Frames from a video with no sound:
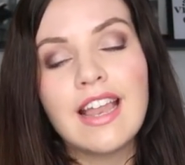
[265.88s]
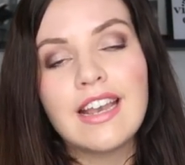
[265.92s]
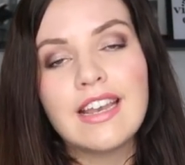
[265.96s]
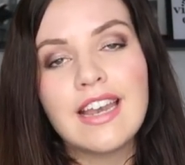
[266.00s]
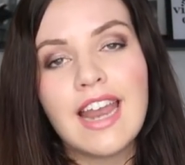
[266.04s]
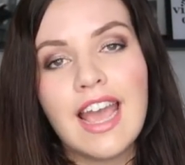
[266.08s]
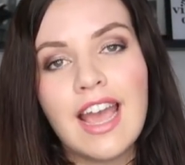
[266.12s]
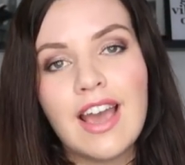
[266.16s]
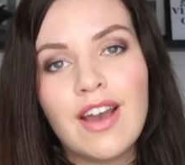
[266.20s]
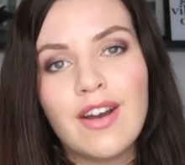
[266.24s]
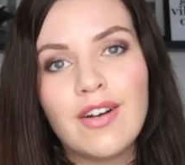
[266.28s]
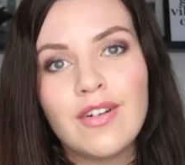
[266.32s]

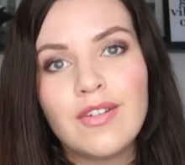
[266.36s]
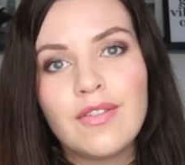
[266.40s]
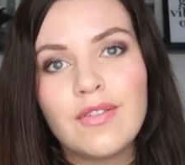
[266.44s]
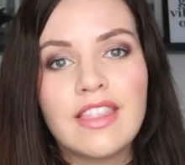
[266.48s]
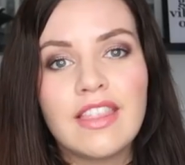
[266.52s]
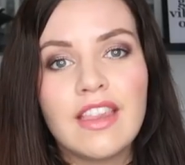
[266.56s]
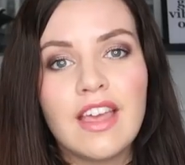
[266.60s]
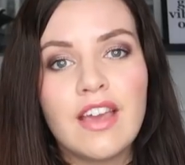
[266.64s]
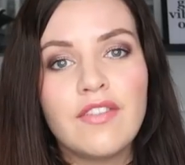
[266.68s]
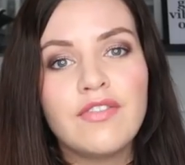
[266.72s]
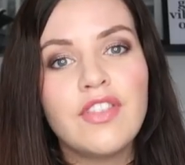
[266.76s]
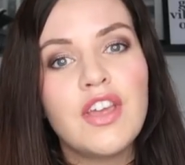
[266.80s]
Now,
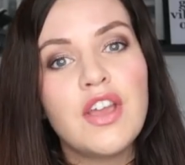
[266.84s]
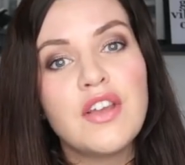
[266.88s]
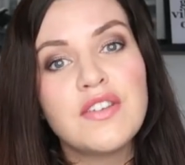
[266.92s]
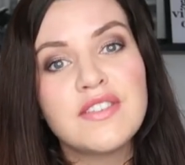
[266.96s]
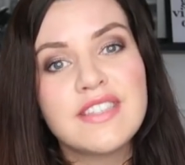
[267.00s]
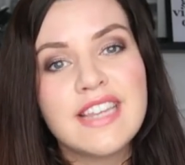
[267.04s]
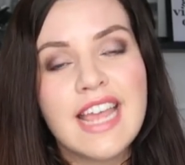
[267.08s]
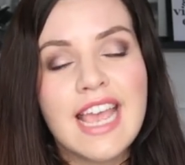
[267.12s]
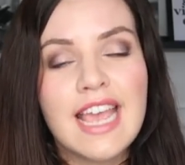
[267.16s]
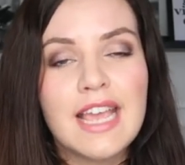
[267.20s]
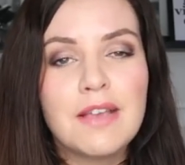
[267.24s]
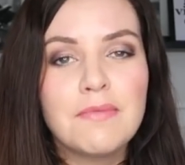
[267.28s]
of
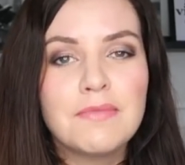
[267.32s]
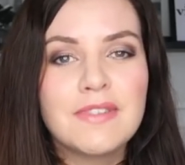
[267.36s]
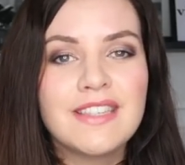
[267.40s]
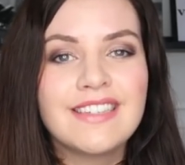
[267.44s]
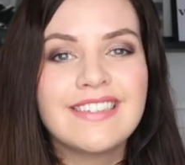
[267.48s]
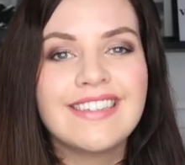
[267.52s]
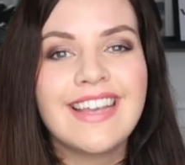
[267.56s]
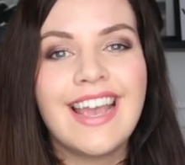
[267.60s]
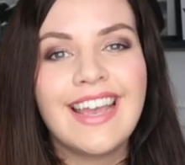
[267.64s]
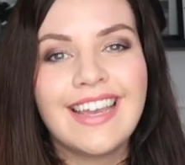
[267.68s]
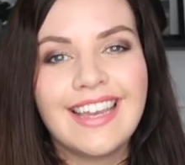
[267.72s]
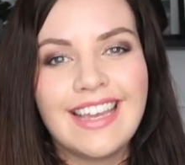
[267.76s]
those names,
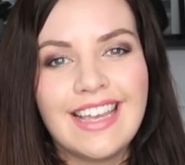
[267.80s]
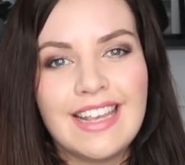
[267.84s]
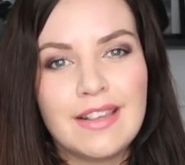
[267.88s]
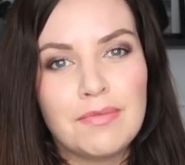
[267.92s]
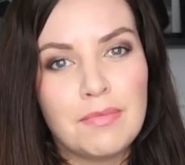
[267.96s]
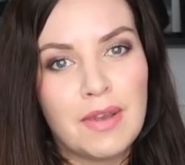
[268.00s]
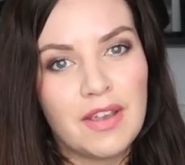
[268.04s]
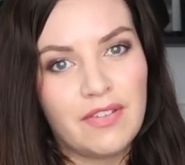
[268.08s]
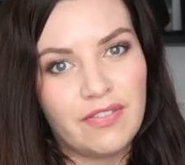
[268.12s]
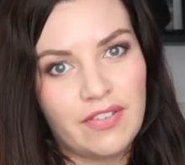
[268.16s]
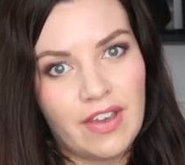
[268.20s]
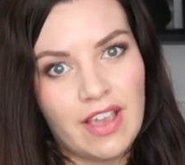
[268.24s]
Jack is
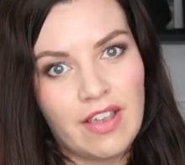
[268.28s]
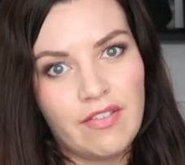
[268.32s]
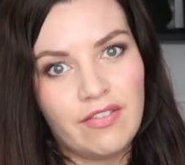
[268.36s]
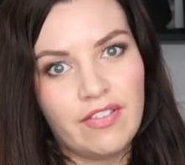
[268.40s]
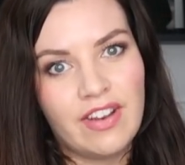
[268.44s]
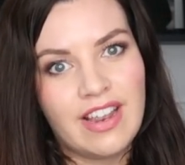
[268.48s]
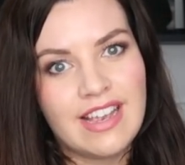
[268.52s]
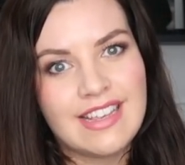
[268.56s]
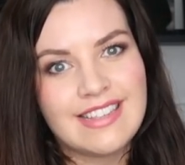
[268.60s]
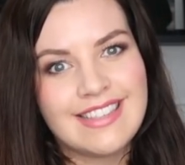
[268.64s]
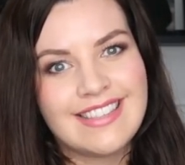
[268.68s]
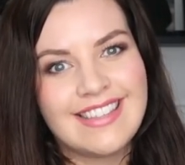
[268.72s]
my
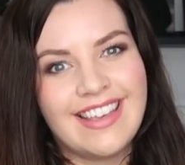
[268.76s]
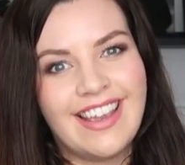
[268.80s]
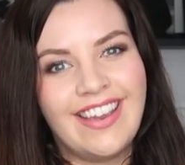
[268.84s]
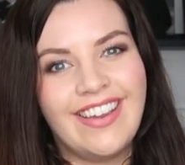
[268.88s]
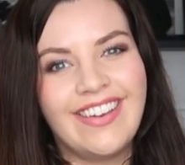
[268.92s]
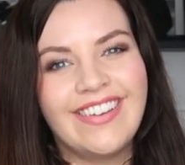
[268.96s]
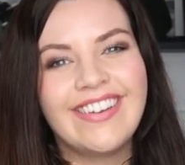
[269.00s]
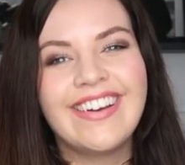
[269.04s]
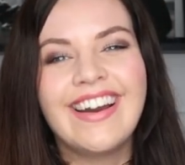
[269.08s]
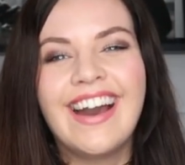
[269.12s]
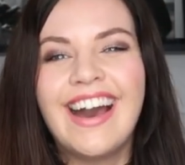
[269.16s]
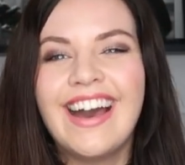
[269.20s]
favourite,
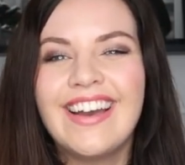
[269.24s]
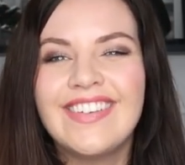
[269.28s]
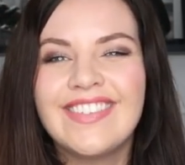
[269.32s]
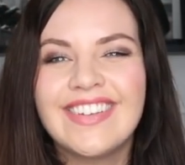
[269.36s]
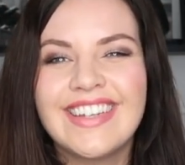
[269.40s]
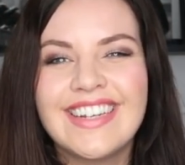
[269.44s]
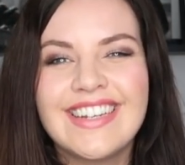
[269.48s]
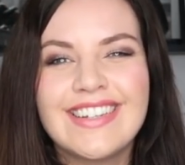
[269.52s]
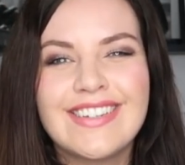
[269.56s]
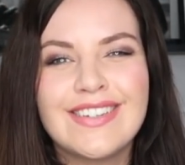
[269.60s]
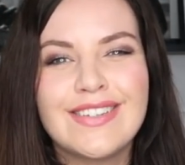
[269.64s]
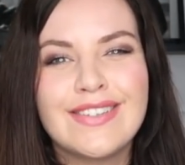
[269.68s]
so I'm
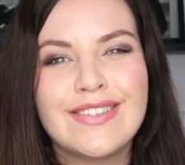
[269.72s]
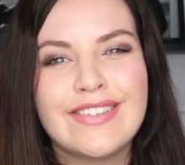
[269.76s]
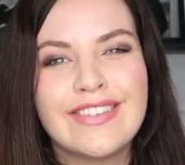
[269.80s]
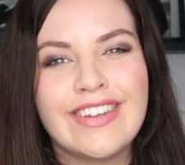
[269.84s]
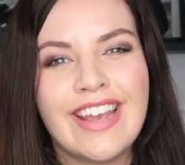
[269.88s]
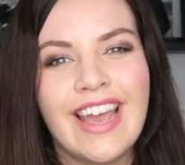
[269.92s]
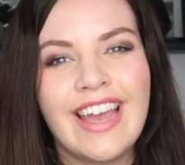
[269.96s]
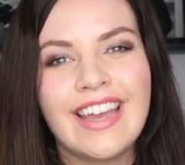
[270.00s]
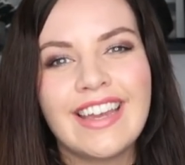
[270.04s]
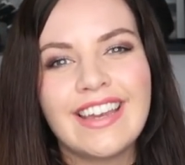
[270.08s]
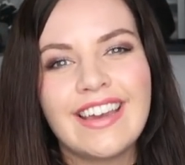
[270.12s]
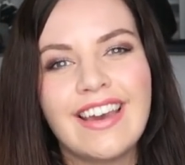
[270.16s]
going to choose
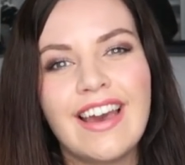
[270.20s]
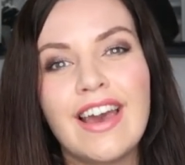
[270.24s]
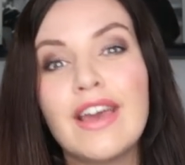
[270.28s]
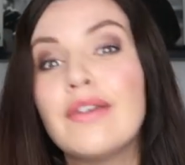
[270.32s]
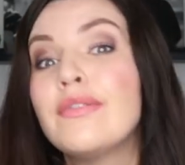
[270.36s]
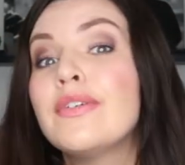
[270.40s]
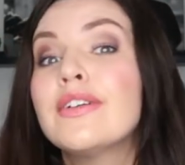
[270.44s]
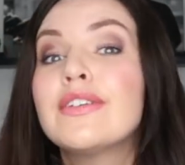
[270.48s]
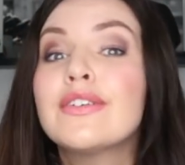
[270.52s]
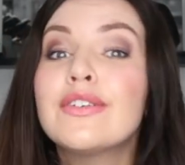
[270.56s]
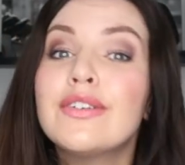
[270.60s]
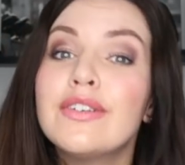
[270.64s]
Jack. I
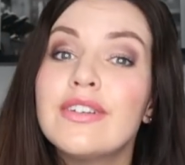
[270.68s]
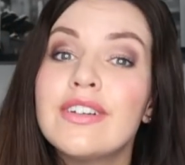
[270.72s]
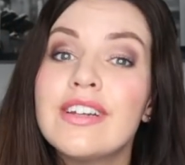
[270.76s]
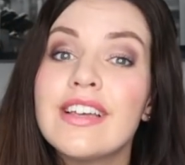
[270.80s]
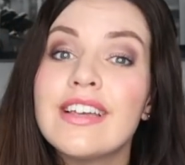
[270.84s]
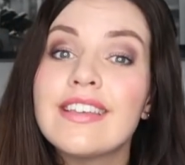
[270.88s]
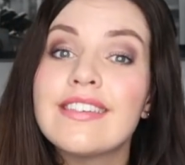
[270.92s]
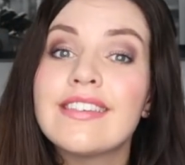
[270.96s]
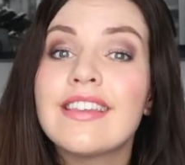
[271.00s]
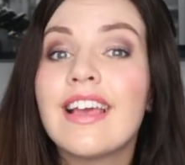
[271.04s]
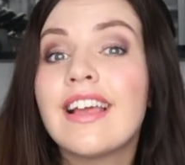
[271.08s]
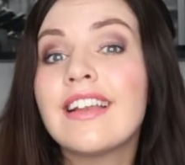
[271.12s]
would call
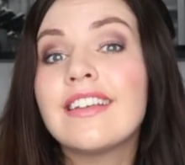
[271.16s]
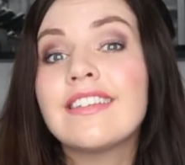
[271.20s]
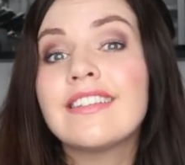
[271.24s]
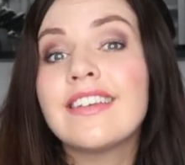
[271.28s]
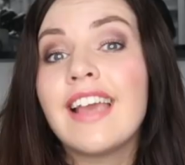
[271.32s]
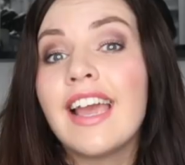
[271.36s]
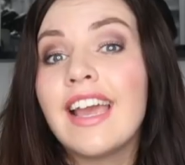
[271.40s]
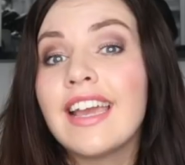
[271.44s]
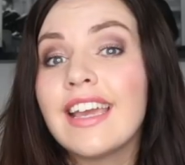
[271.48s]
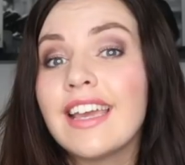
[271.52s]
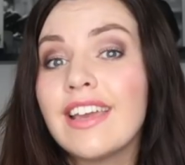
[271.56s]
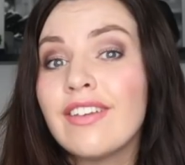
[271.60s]
a son
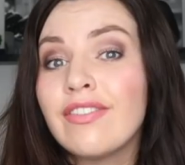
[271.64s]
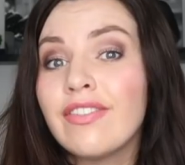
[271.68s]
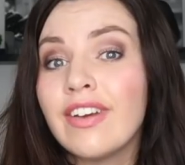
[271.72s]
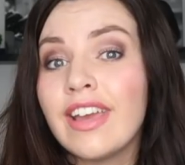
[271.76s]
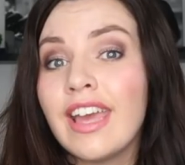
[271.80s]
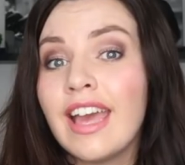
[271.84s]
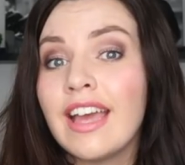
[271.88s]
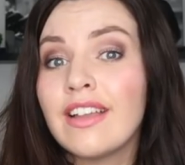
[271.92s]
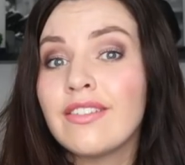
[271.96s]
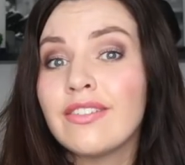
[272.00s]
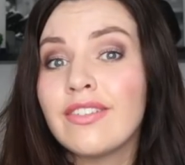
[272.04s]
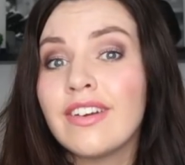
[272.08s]
Jack if I
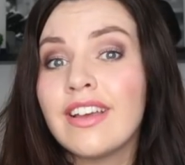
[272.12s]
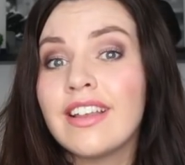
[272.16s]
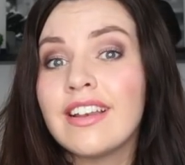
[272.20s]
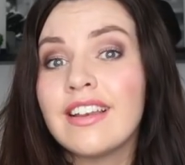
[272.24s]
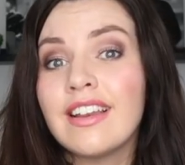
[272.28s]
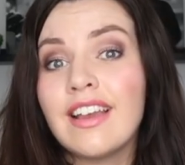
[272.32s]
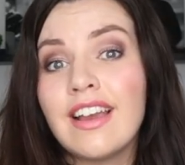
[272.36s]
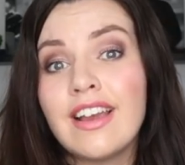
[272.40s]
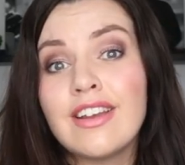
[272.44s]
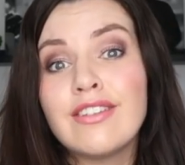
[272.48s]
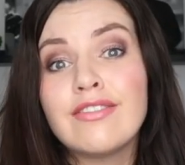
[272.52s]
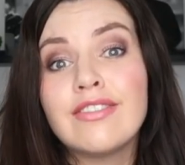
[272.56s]
had one.
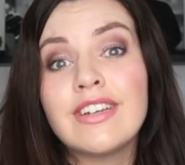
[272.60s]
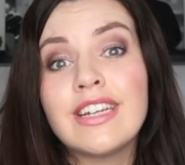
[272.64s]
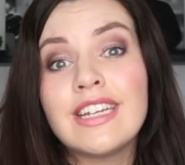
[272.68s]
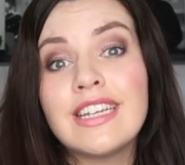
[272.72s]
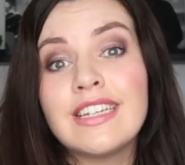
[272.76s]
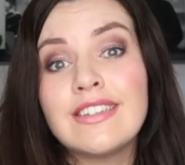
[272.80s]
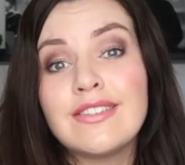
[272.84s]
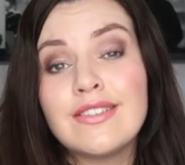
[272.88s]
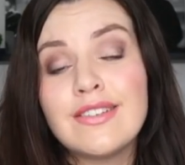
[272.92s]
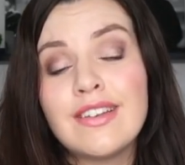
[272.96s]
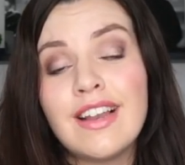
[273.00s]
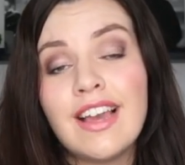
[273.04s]
I
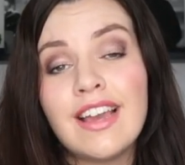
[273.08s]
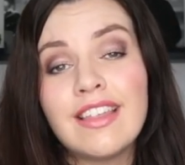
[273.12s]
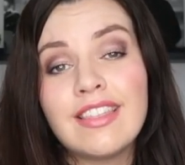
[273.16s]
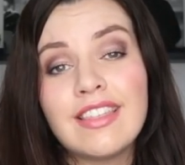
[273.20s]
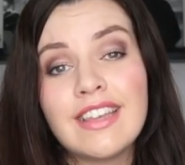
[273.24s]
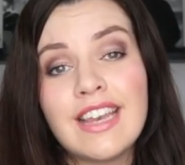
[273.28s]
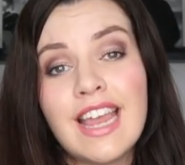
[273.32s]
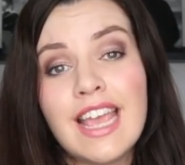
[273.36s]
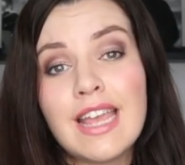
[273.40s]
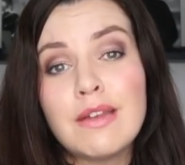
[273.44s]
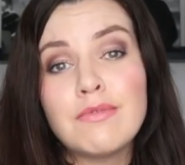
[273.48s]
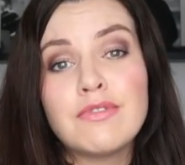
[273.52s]
really do like
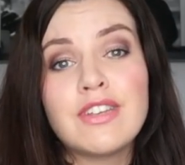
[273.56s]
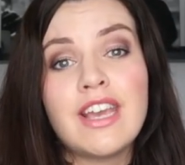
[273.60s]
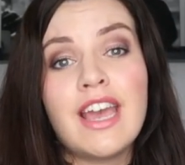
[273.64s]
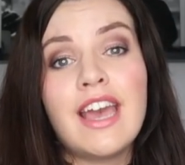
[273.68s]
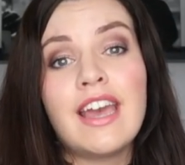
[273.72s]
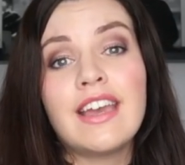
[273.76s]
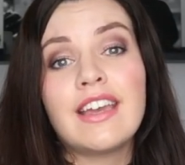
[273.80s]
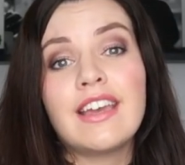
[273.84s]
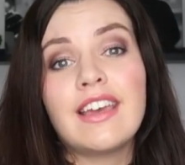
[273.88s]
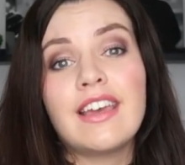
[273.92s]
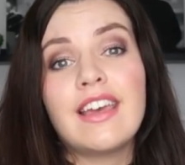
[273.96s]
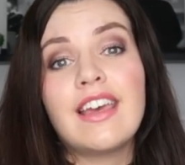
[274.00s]
the name
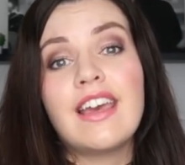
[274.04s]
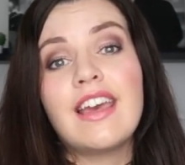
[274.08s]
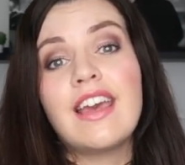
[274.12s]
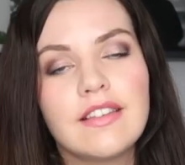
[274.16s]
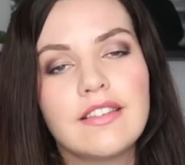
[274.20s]
Jack.